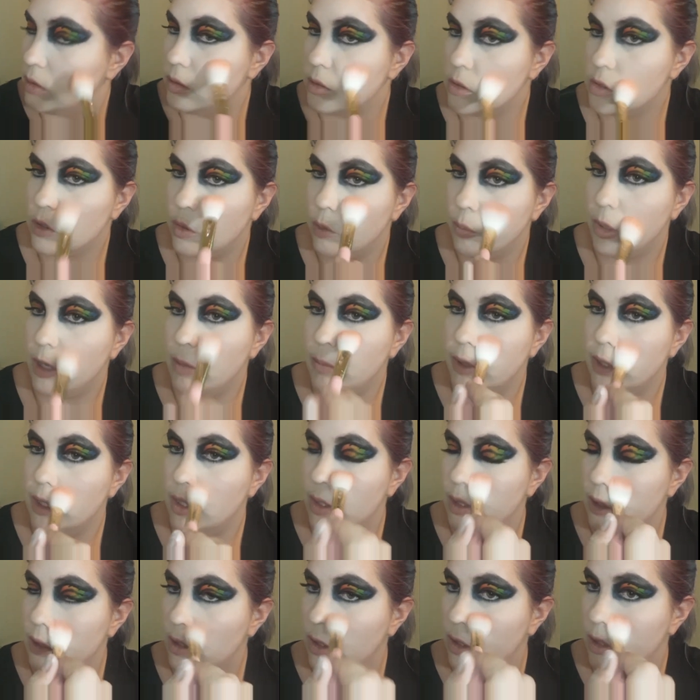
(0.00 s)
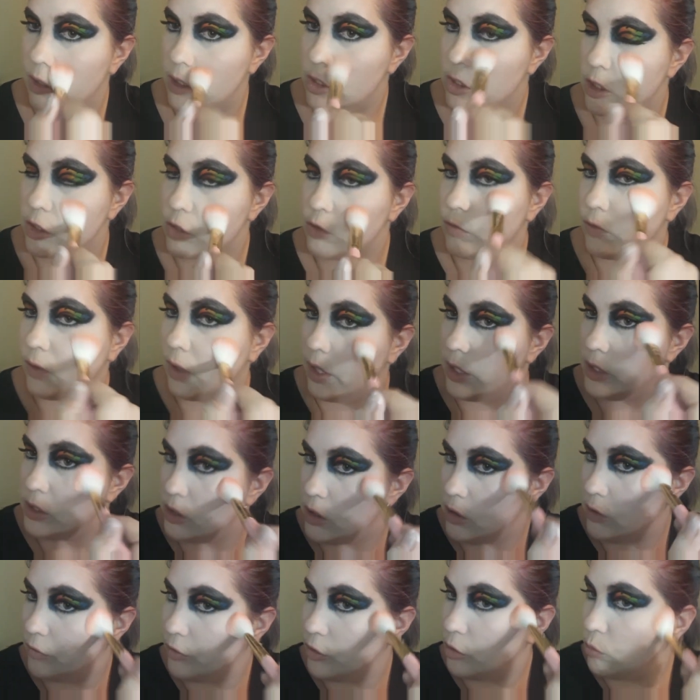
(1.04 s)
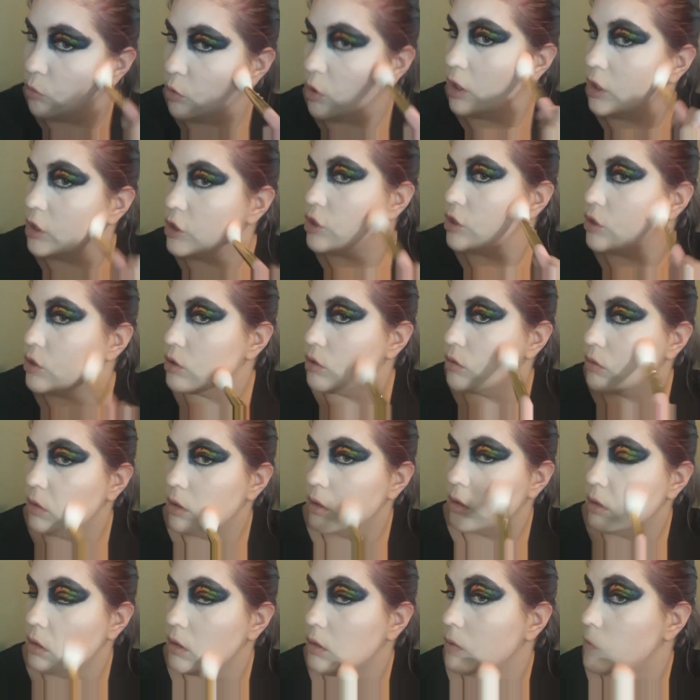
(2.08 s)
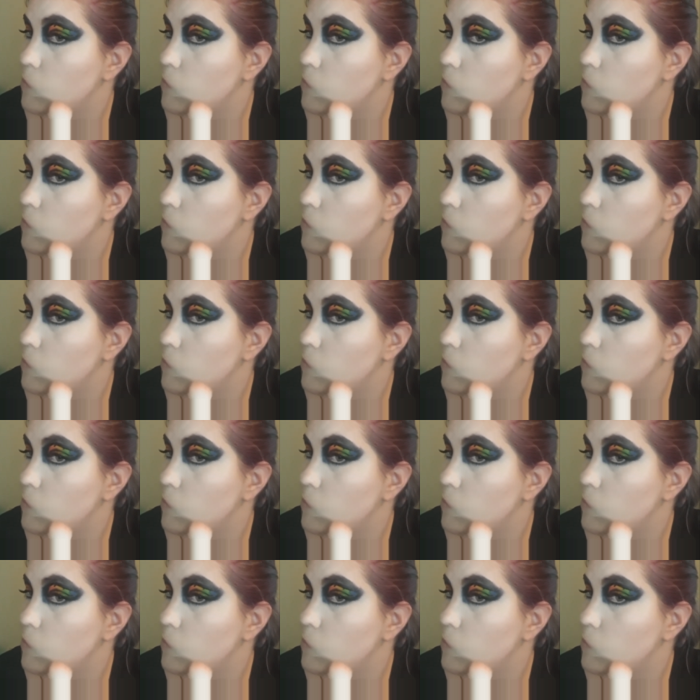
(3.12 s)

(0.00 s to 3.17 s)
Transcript: So maybe it just flies off the brush sooner.